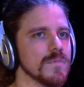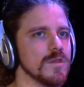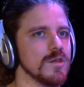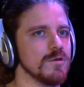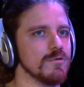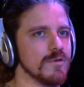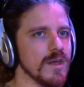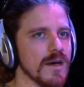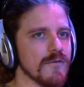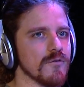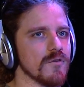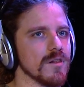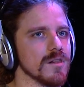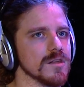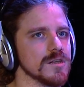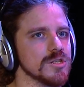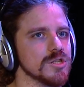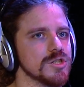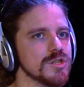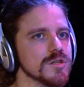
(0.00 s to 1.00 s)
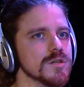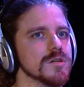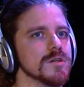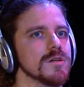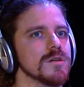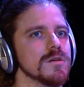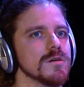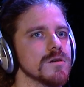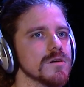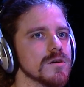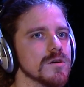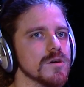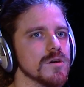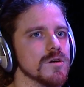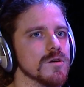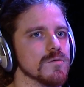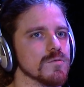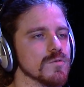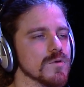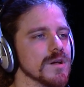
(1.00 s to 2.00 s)
you definitely should
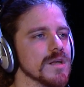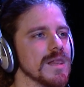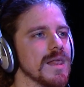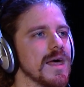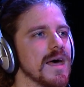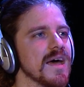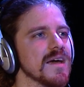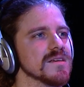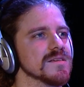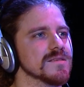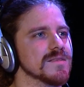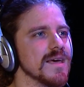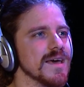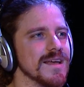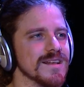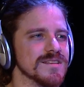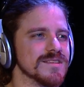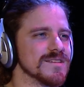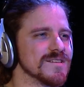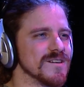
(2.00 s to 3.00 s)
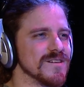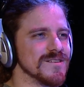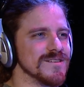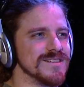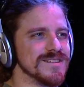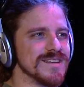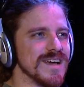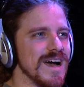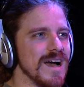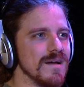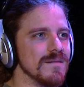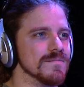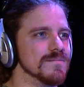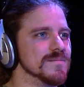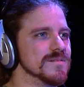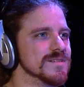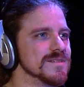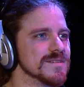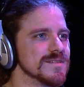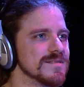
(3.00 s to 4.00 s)
realize that certain
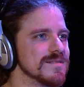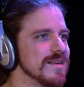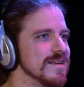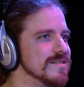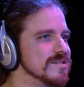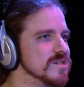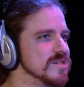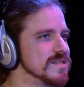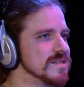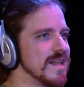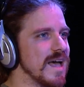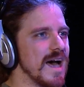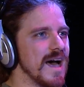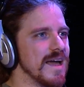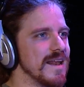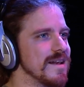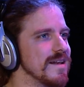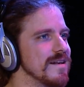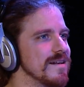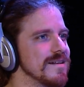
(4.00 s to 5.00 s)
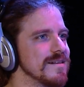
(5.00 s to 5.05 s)
times it's just not